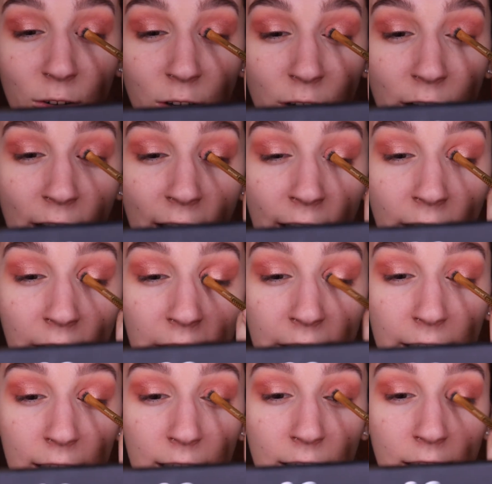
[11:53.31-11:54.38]
corner
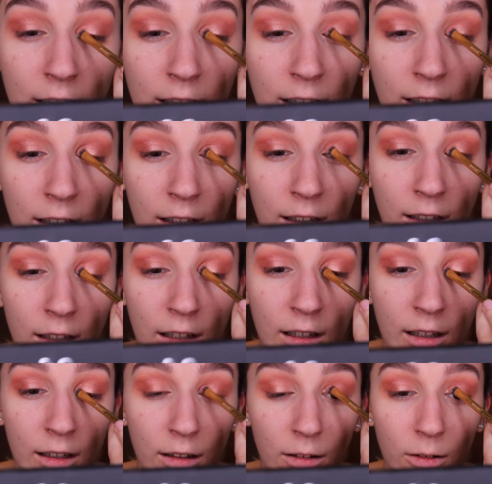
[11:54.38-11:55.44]
highlight.
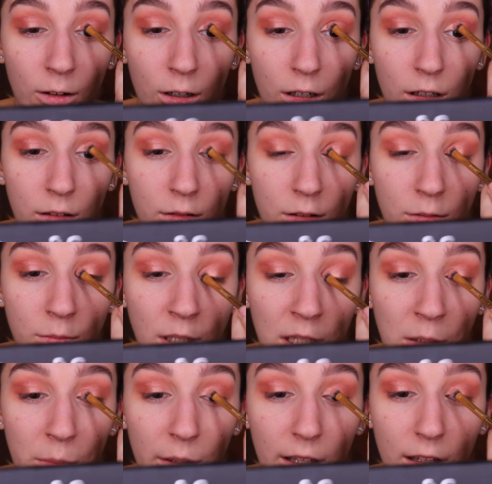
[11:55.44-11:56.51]
Or
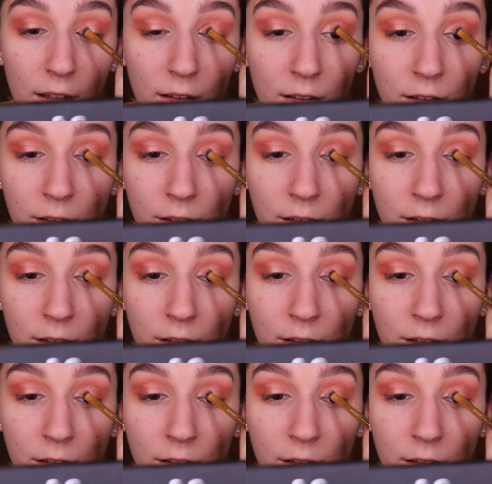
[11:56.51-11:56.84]
maybe.